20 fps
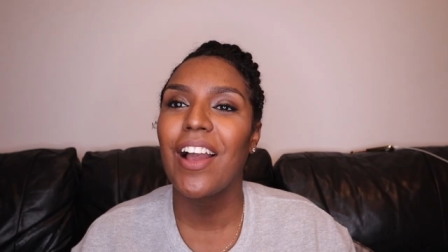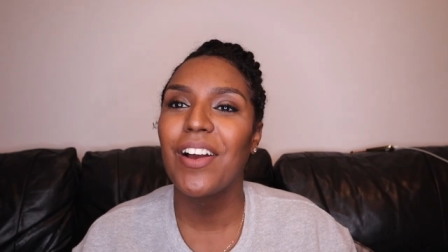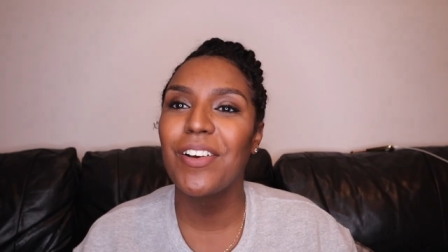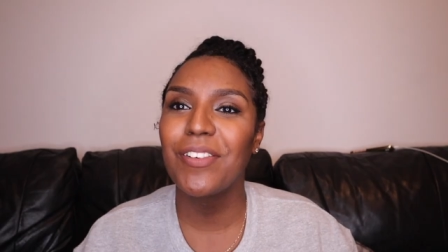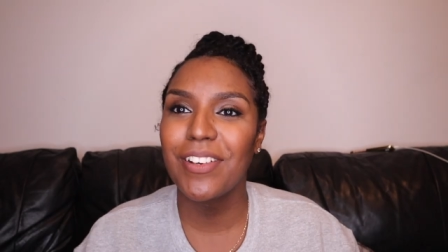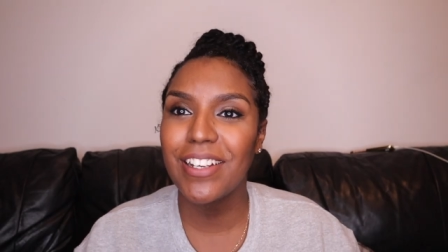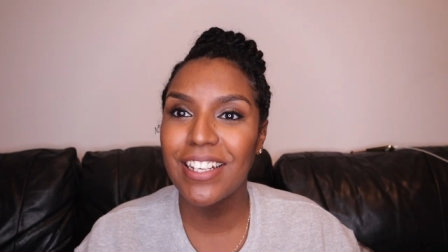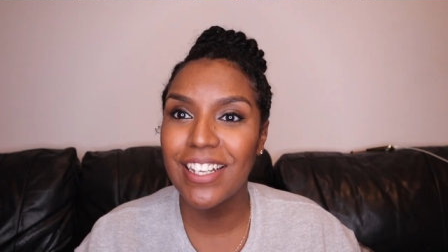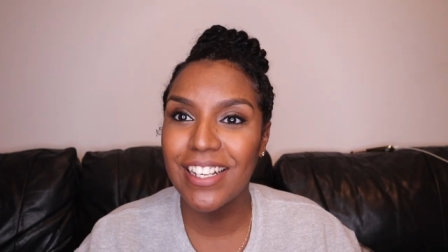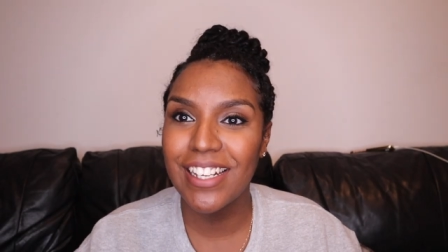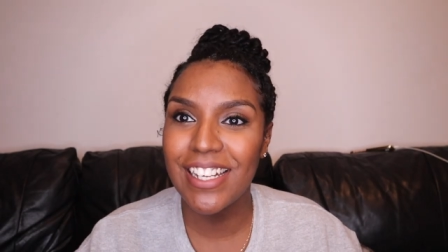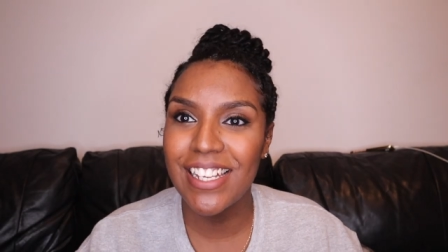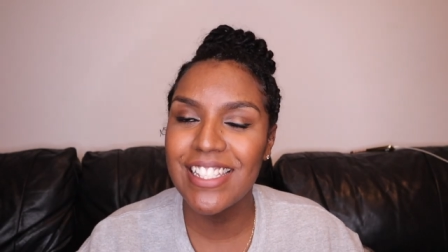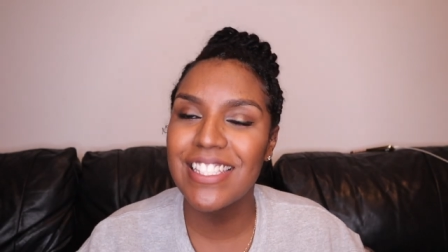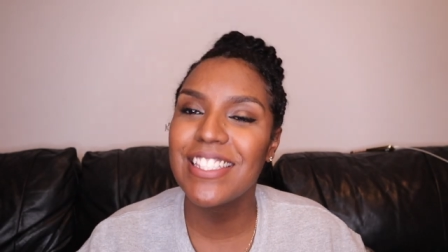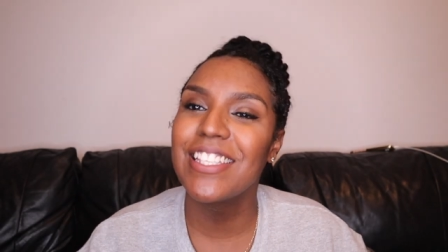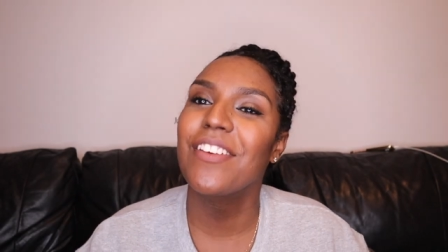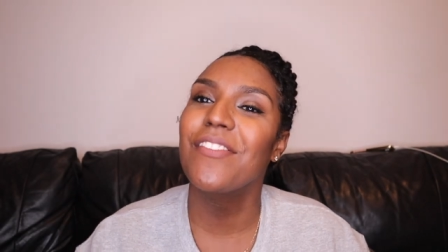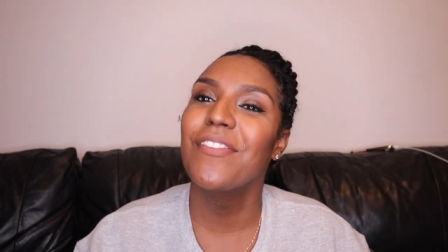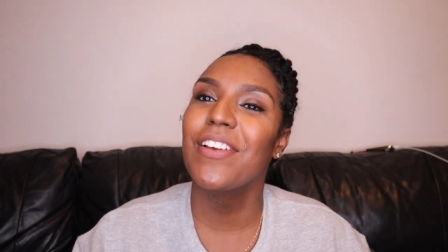Alright
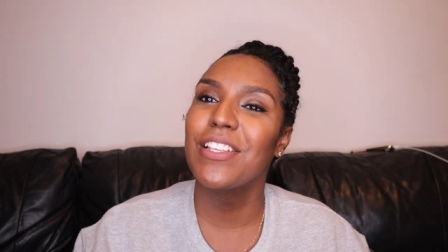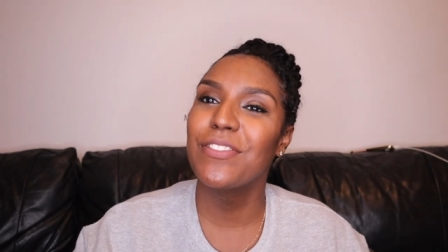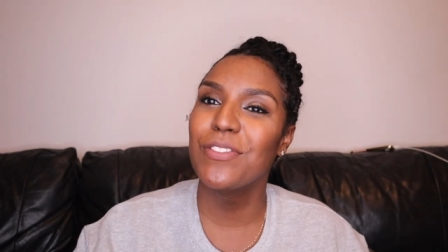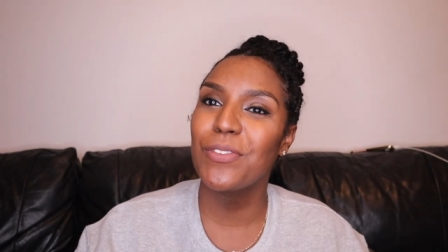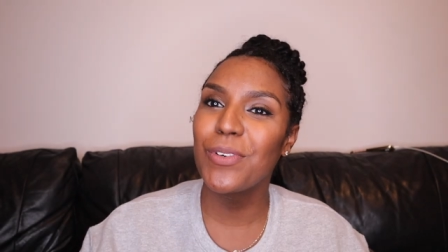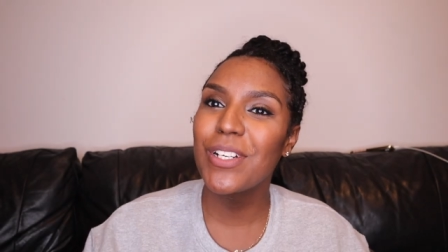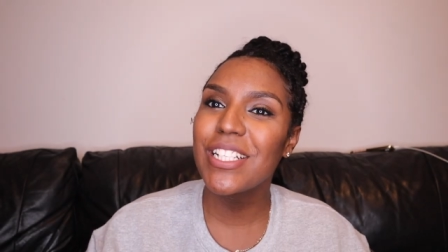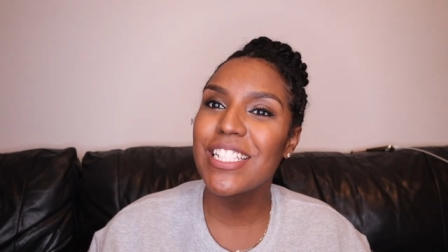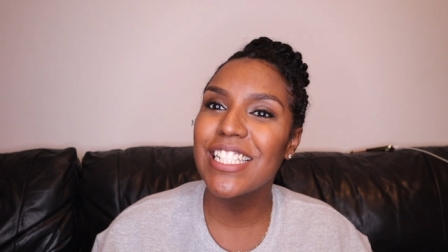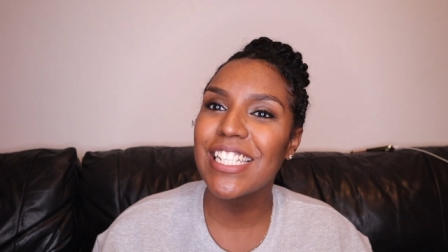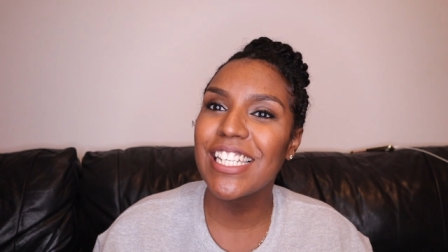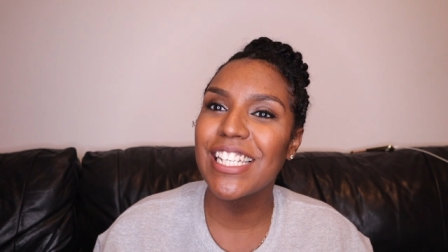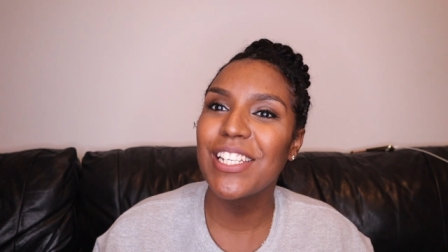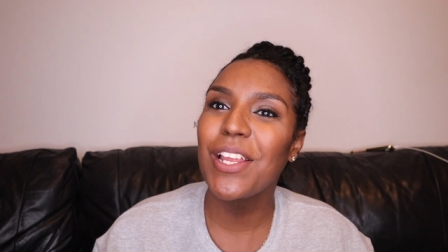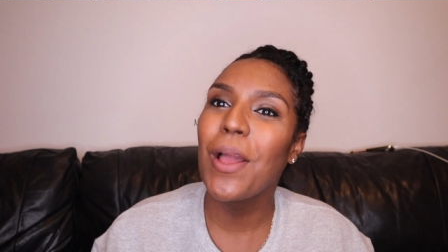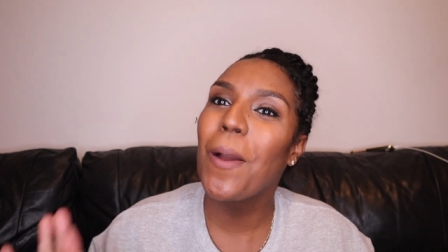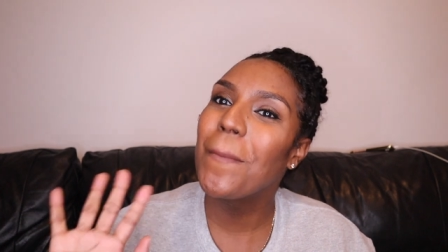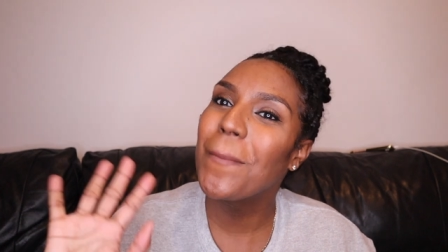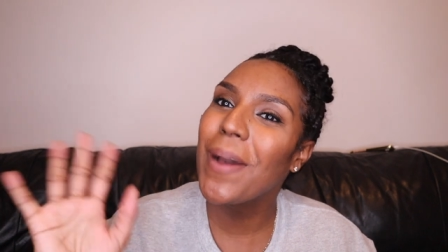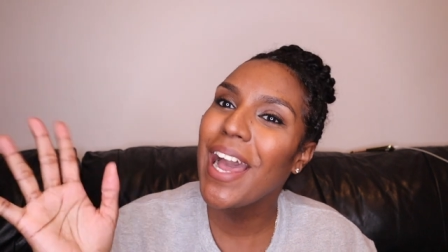guys, thanks for
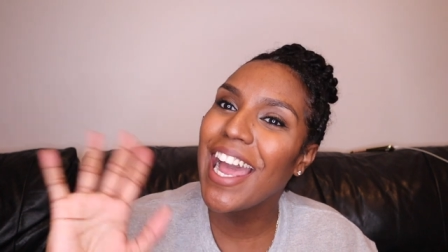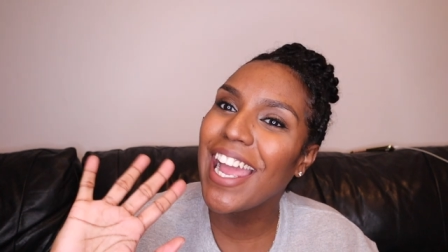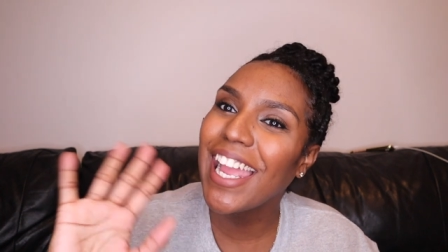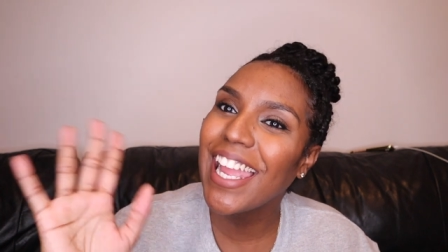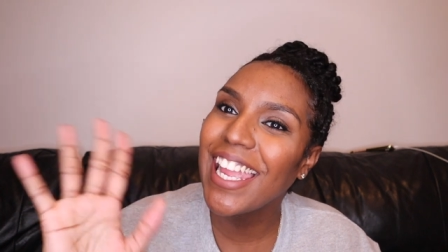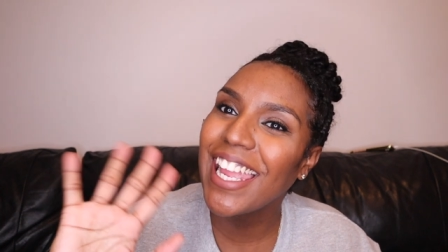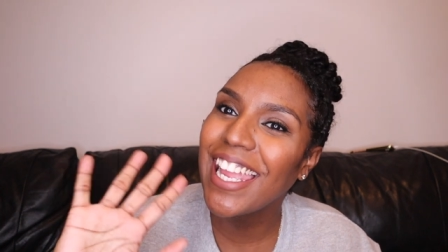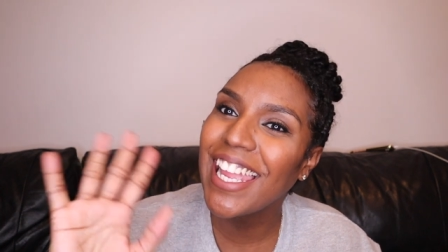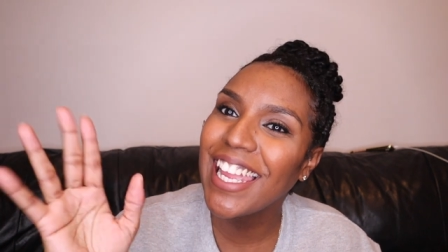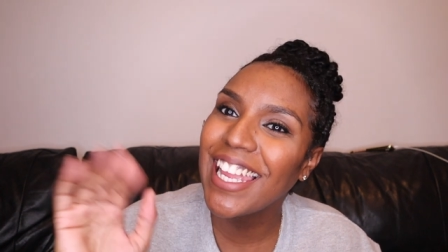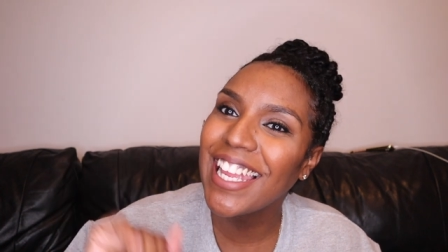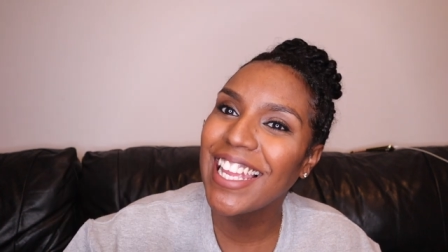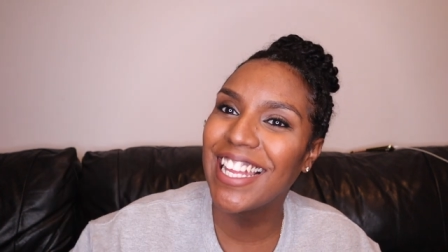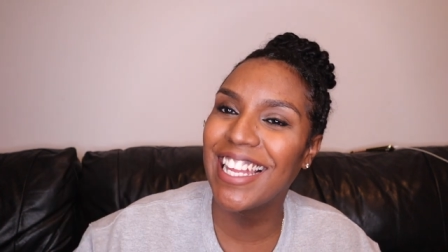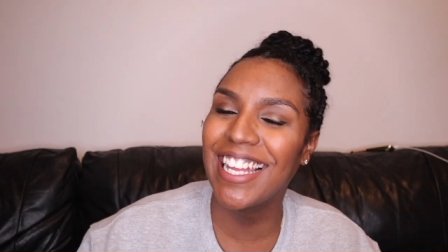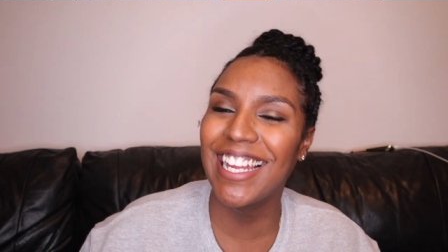watching. Bye.